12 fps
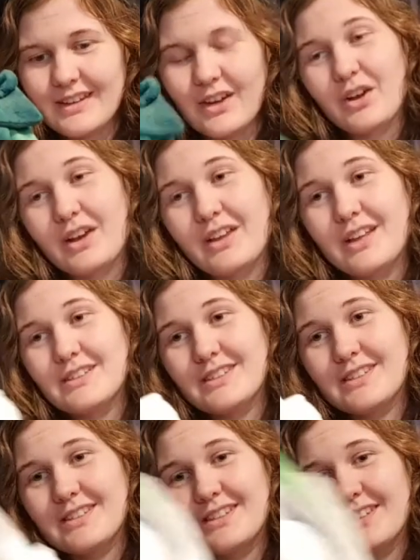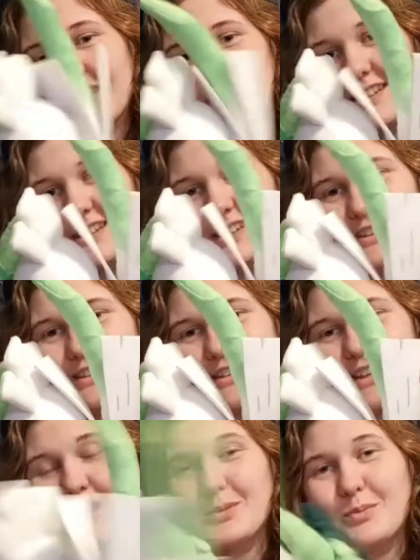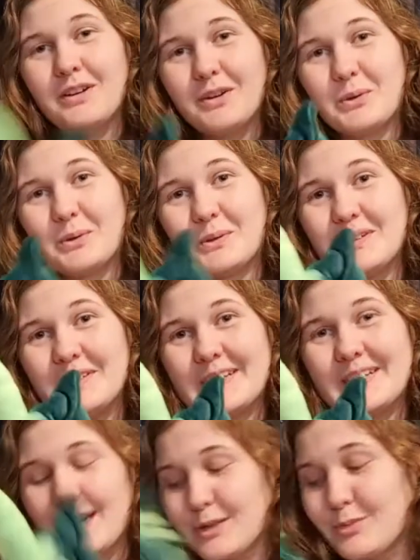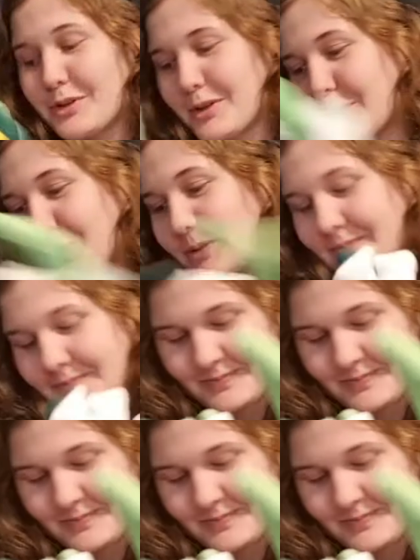Okay, that's pretty cool. That's pretty cool.